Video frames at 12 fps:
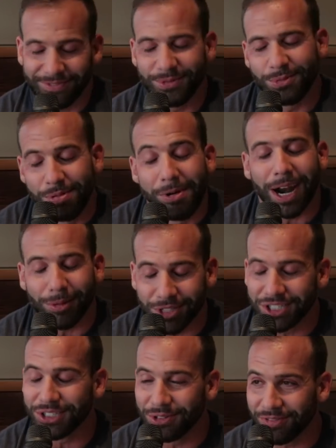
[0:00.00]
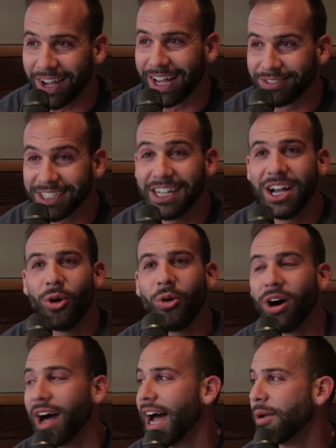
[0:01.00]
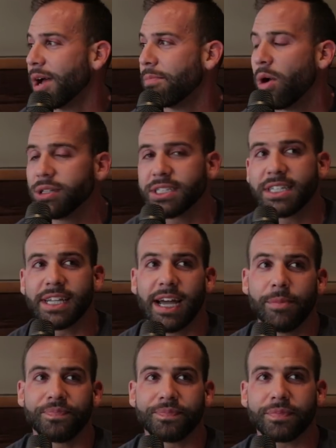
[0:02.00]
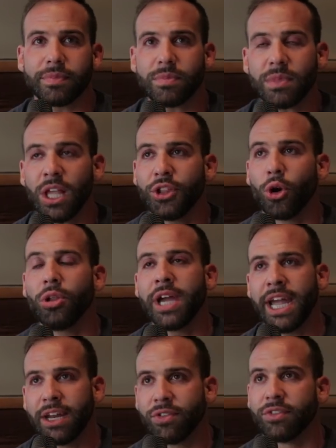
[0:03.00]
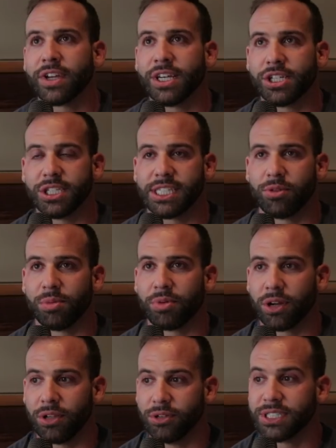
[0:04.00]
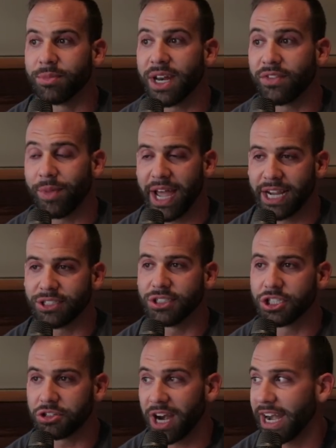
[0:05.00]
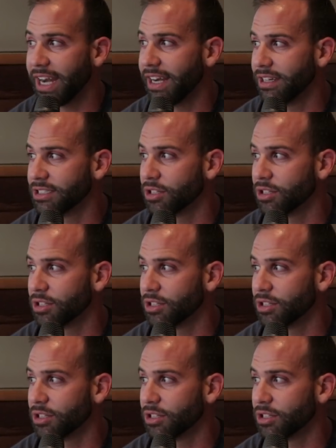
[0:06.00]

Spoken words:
You probably should do fives. Well, most of the time, there are only a handful of conditions that would preclude somebody from actually training.